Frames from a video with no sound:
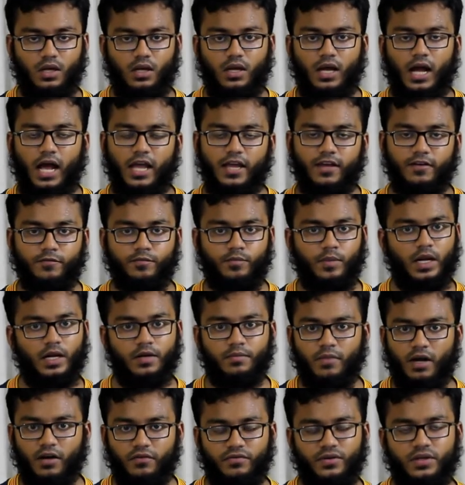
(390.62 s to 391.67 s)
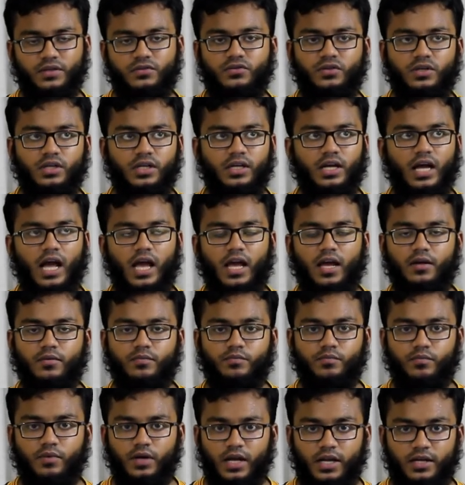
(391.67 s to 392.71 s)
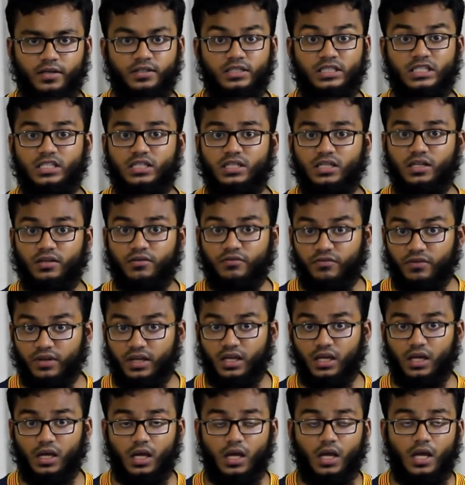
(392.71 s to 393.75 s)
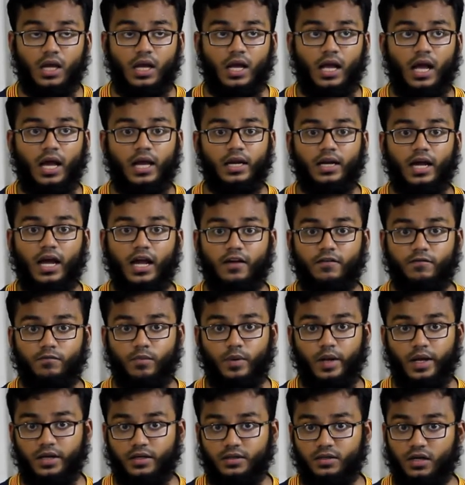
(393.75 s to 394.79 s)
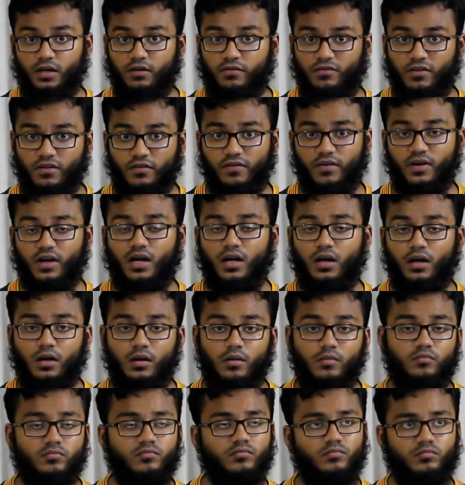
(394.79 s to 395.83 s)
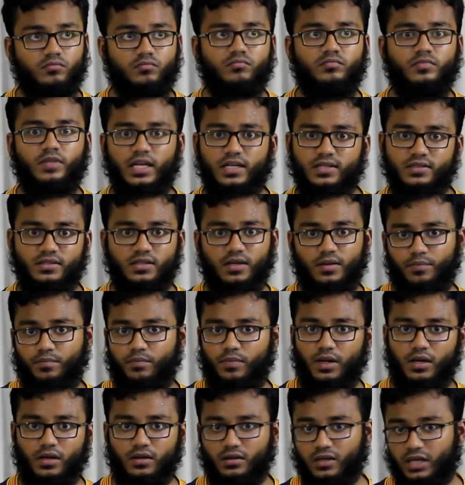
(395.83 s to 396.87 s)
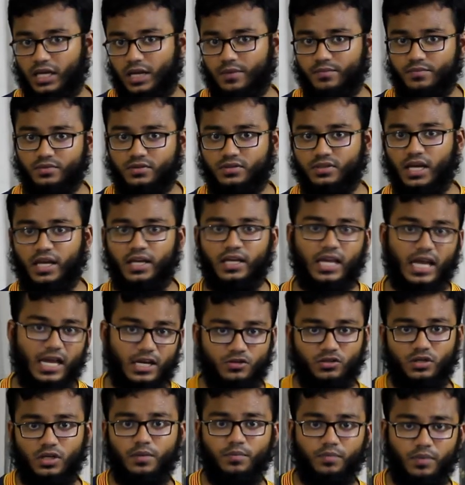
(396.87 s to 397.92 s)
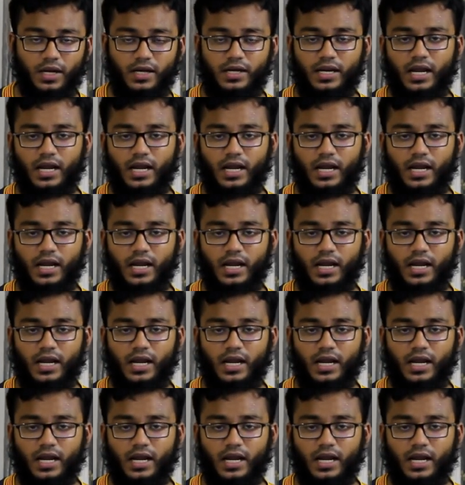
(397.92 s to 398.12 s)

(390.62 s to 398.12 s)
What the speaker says: I have played Mafia 3, I have played GTA V, and I have played FIFA. There's the games I casually played,